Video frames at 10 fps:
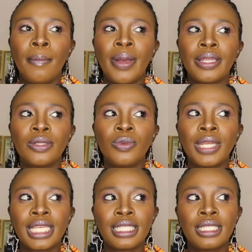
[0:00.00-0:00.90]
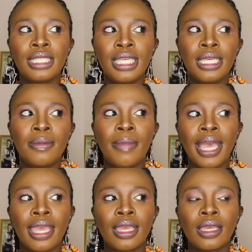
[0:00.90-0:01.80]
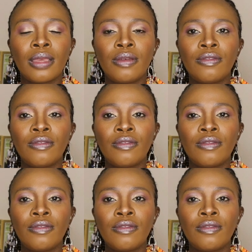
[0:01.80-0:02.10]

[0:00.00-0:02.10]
But when I see my